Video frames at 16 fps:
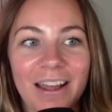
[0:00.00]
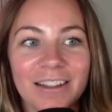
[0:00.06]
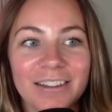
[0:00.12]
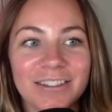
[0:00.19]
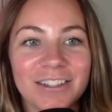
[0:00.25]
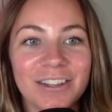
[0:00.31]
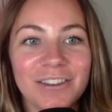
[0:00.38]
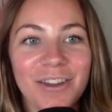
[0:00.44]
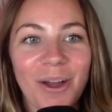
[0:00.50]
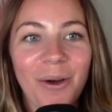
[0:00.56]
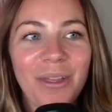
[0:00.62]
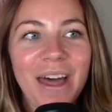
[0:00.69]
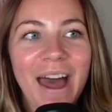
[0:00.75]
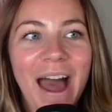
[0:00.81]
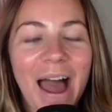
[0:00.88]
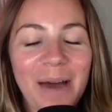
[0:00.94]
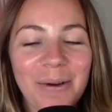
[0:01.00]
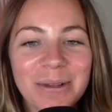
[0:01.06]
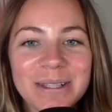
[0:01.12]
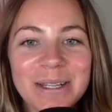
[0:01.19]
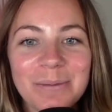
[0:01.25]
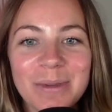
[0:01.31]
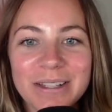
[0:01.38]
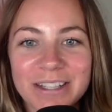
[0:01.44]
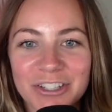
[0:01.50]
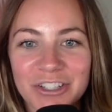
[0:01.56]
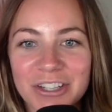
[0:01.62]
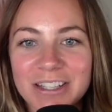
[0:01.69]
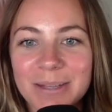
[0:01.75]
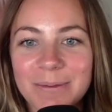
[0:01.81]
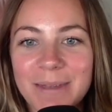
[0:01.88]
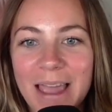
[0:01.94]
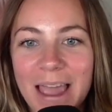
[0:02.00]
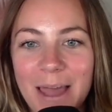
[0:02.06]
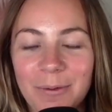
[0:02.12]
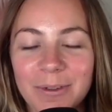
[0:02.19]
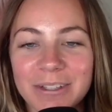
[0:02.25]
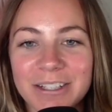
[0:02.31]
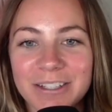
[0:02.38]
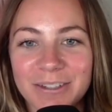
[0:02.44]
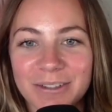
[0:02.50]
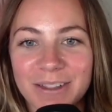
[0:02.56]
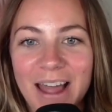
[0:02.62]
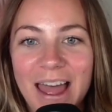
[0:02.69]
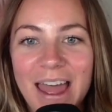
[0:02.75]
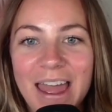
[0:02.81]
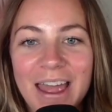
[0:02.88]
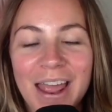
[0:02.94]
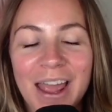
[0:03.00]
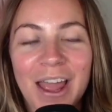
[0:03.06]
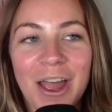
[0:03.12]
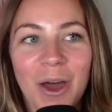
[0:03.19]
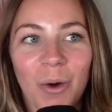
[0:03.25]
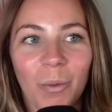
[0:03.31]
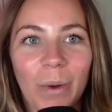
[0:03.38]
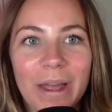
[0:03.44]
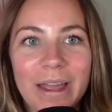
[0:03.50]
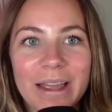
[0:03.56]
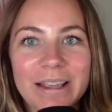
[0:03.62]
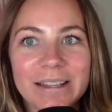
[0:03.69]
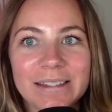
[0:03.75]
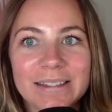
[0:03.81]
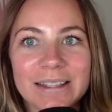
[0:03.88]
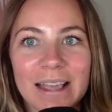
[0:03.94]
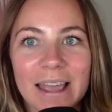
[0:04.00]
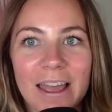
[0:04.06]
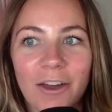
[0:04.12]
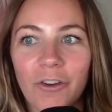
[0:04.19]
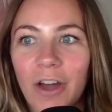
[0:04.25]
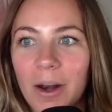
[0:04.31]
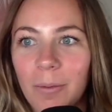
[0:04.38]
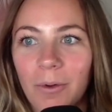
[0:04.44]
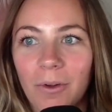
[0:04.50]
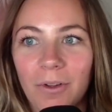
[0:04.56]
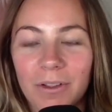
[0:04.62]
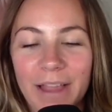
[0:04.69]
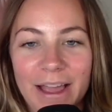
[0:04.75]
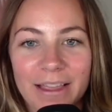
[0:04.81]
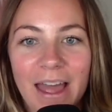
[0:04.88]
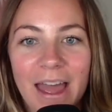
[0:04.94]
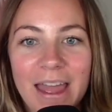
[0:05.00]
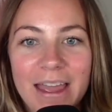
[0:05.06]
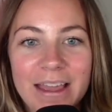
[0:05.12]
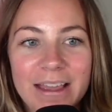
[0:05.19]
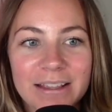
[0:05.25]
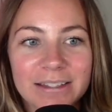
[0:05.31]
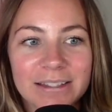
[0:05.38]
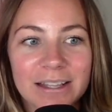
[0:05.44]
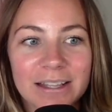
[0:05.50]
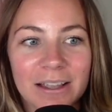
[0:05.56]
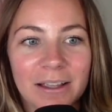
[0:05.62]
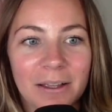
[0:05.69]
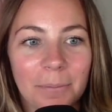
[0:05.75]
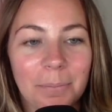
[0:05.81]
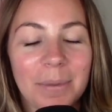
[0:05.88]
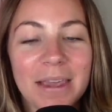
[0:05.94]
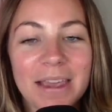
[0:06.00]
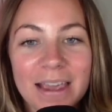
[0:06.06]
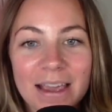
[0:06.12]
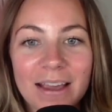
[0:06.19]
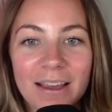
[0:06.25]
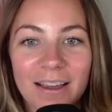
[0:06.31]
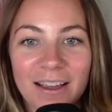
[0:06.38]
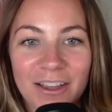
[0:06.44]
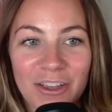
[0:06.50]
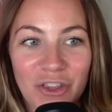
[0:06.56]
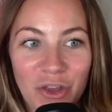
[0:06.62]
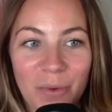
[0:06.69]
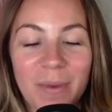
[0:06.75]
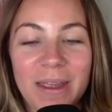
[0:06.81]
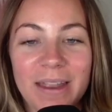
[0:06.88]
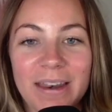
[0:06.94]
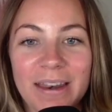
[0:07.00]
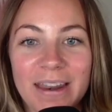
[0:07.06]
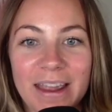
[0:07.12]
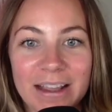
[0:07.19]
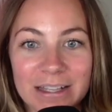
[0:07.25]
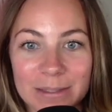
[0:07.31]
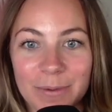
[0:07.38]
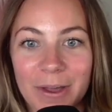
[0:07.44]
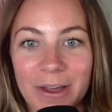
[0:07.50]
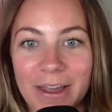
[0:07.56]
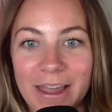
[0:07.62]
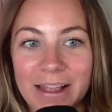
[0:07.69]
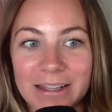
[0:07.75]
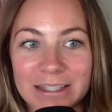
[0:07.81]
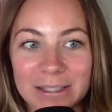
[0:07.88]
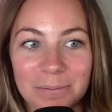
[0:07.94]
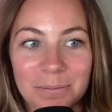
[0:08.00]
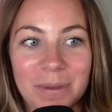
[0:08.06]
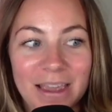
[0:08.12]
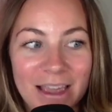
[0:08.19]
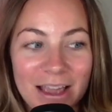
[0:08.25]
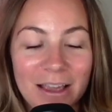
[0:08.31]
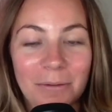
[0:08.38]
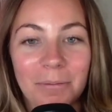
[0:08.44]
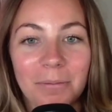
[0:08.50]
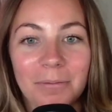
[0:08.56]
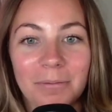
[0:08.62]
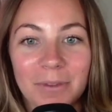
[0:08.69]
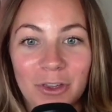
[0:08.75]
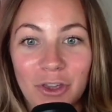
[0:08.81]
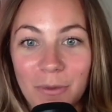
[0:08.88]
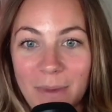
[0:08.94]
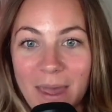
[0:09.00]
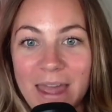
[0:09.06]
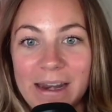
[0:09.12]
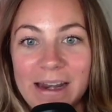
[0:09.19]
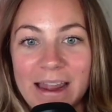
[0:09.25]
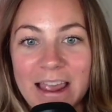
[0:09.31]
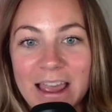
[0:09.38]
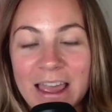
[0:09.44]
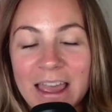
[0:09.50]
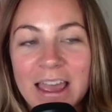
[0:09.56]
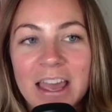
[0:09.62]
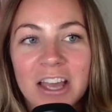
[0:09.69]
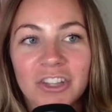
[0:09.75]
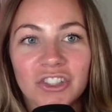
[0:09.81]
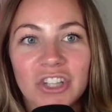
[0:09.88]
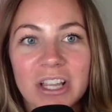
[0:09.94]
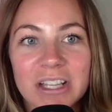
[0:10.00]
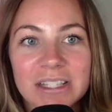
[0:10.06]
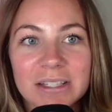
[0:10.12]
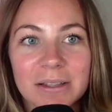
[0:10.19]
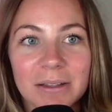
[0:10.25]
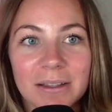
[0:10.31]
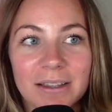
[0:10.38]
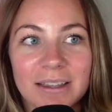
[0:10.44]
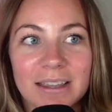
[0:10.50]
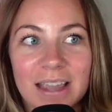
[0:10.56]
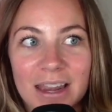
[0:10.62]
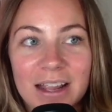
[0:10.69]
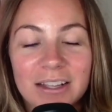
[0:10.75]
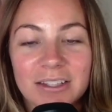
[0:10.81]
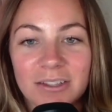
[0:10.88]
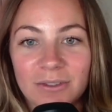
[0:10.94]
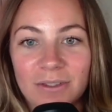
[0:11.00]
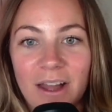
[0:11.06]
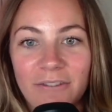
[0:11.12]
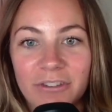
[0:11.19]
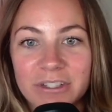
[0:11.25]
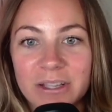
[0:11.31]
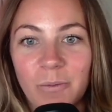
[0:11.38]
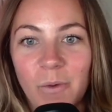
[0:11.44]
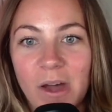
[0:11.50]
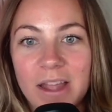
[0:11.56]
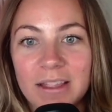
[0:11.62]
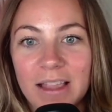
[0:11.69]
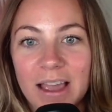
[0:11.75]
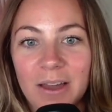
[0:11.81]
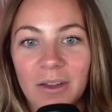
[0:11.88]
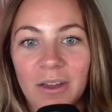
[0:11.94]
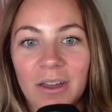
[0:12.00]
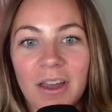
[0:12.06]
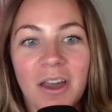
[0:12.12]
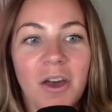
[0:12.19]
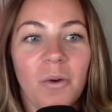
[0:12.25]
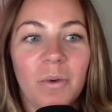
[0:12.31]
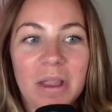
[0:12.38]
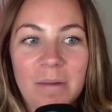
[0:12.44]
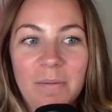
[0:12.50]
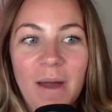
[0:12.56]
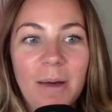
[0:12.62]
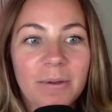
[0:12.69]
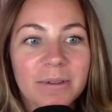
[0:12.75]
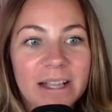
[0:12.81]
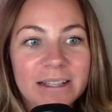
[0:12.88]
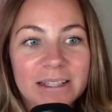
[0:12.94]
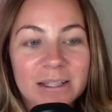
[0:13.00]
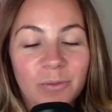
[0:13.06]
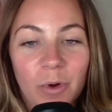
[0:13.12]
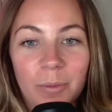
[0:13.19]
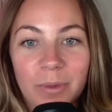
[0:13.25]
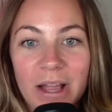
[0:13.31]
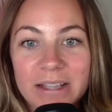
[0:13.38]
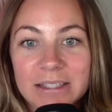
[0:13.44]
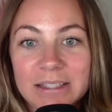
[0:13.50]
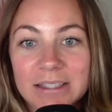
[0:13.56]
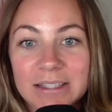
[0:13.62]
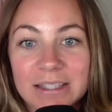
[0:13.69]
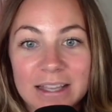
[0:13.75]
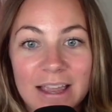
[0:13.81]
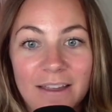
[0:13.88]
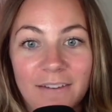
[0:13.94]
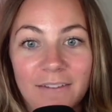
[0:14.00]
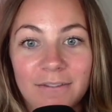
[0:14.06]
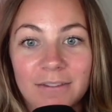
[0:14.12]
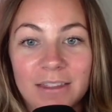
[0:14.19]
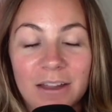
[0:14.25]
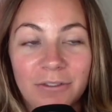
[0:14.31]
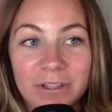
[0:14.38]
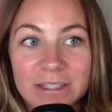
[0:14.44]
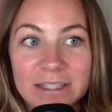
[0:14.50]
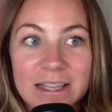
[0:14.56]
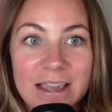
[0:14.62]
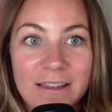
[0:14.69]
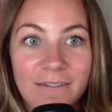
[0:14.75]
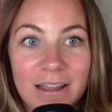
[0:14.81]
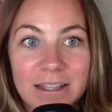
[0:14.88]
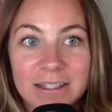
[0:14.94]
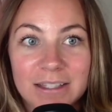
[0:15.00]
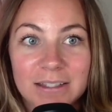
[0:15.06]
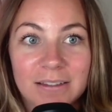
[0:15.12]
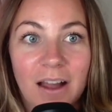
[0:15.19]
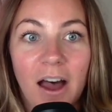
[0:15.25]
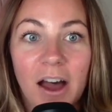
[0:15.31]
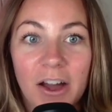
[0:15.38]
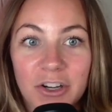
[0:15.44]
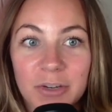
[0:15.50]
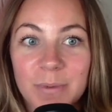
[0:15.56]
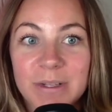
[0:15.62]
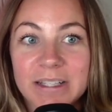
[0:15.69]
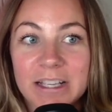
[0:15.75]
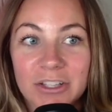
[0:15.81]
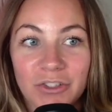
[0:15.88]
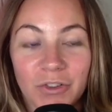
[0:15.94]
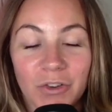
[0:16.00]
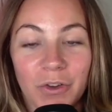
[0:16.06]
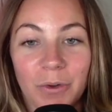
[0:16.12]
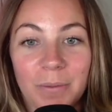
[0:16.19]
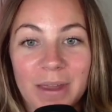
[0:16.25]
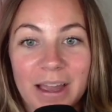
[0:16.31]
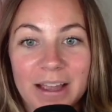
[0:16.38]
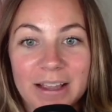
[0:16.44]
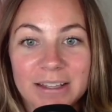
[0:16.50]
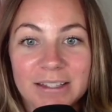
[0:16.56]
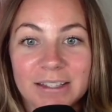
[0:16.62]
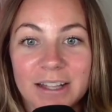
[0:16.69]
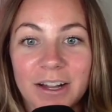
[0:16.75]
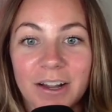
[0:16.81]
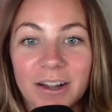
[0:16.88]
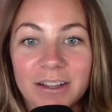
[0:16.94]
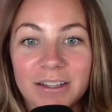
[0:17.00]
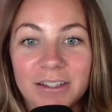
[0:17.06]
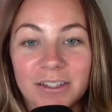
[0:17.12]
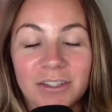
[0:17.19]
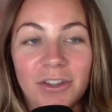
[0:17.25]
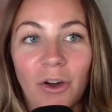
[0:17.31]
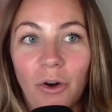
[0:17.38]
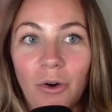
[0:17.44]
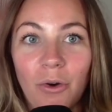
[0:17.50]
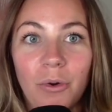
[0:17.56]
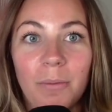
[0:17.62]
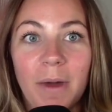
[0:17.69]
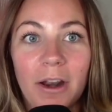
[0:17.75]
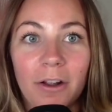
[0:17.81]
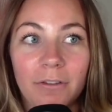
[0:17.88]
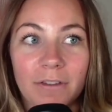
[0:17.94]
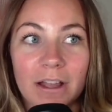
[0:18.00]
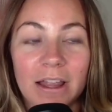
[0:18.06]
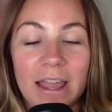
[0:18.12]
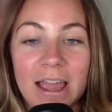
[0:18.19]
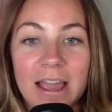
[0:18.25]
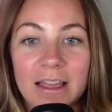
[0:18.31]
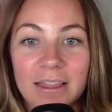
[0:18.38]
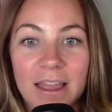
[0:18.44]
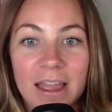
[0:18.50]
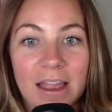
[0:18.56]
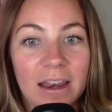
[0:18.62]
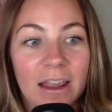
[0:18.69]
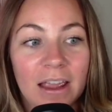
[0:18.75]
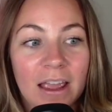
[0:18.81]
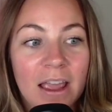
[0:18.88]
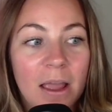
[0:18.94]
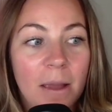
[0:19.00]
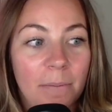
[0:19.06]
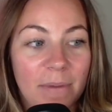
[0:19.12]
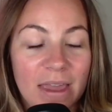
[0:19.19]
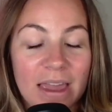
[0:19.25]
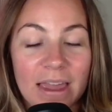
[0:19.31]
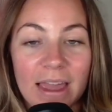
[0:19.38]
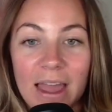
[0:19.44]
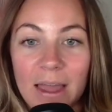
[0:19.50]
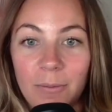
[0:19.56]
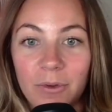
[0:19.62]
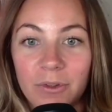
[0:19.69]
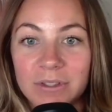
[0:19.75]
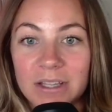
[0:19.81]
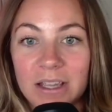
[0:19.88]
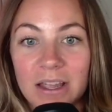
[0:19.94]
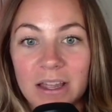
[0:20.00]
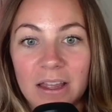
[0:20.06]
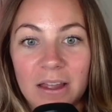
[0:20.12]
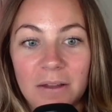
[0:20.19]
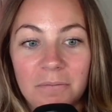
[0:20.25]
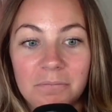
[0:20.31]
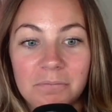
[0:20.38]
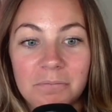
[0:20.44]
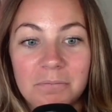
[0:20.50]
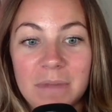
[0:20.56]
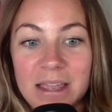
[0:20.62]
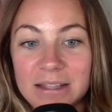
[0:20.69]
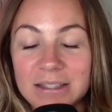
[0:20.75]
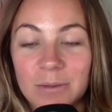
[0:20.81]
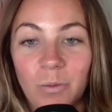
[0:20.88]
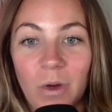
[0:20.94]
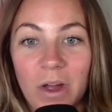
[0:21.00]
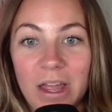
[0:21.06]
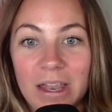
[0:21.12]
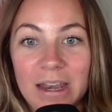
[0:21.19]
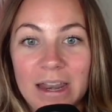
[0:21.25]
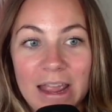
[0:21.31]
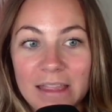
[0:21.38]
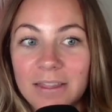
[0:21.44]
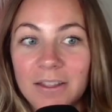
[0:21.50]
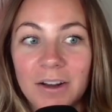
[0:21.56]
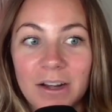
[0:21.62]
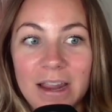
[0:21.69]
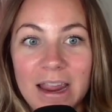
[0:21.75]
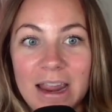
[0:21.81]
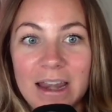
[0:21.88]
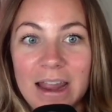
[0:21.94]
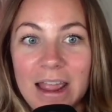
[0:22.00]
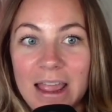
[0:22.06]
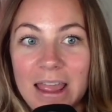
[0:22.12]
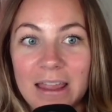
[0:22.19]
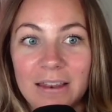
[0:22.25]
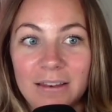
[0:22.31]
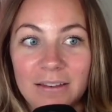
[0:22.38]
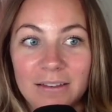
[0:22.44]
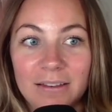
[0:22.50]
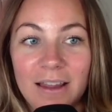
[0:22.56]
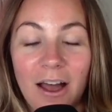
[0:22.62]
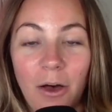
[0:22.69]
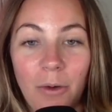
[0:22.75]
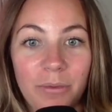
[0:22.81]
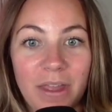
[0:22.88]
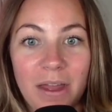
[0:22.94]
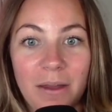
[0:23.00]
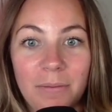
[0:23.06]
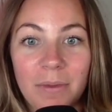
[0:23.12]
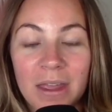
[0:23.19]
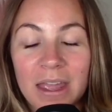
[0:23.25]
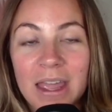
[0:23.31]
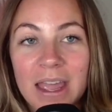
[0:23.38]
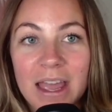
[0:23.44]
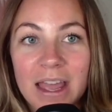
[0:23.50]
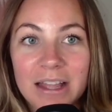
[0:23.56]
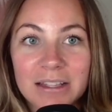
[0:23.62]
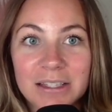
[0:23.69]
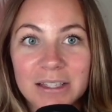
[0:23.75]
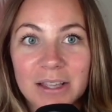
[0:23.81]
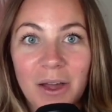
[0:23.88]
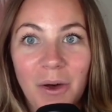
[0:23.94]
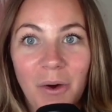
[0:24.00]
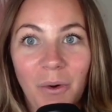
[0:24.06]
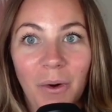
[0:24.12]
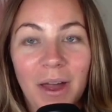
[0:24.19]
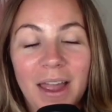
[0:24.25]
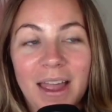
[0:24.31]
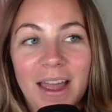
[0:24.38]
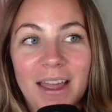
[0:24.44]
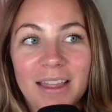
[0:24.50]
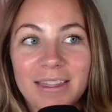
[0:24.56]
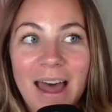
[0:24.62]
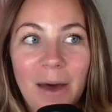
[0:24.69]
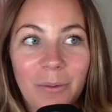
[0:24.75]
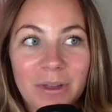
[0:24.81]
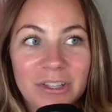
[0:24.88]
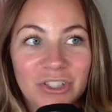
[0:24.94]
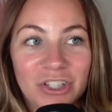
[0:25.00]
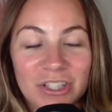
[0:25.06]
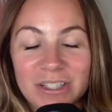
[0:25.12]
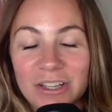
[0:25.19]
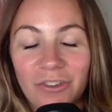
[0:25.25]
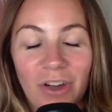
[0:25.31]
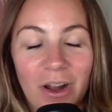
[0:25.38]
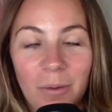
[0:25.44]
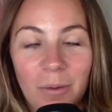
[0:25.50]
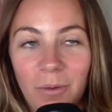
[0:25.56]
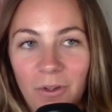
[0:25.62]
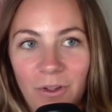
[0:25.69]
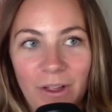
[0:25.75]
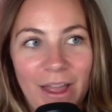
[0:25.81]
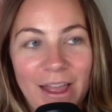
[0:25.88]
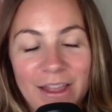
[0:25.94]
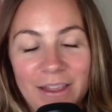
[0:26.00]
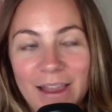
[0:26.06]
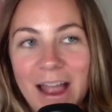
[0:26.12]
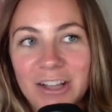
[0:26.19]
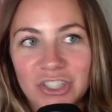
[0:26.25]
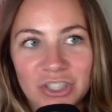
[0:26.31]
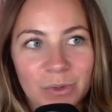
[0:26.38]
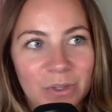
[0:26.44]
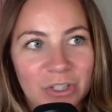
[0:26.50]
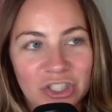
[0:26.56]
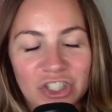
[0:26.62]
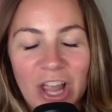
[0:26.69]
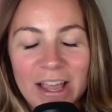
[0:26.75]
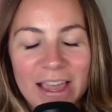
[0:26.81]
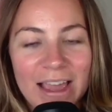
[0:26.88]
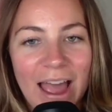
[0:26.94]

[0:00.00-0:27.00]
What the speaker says: to know that I was in a position to be able to do that was incredible. Like, that is peak human experience, peak humanity, just getting to do that for someone. Like, when the Bible says it's more blessed to give than receive, it's 100% true, because there is no better feeling than being able to meet someone in their need and help them. And so that was just incredible. And as she was checking